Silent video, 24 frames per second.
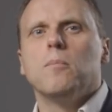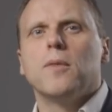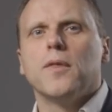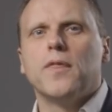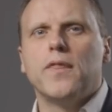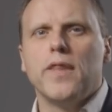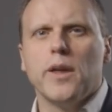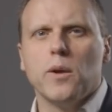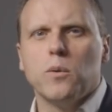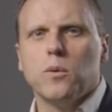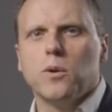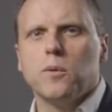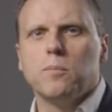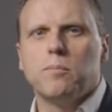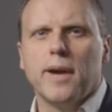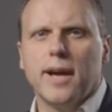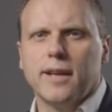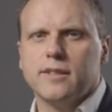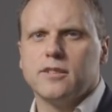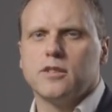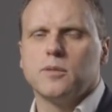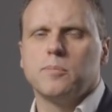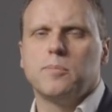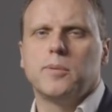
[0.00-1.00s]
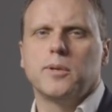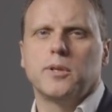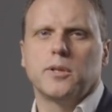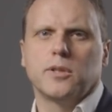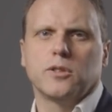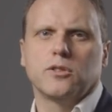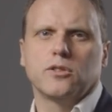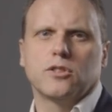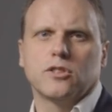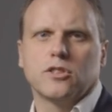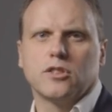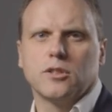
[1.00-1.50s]
but they will pass the
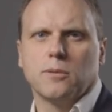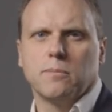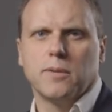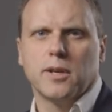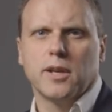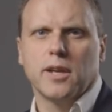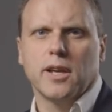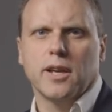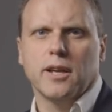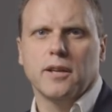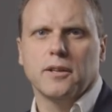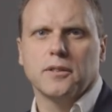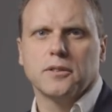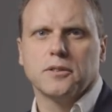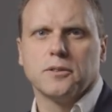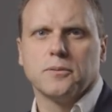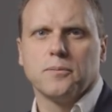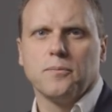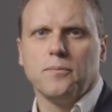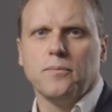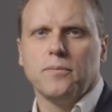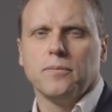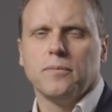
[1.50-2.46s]
burden to somebody else.